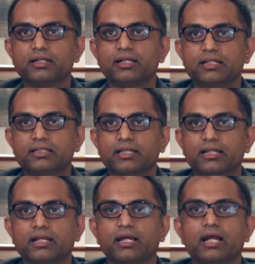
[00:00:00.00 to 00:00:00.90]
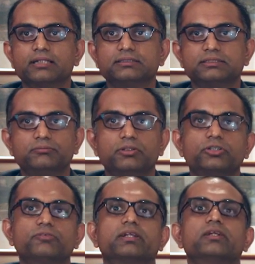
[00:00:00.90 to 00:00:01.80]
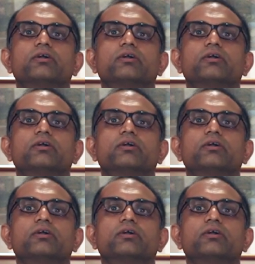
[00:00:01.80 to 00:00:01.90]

healthcare accessible to one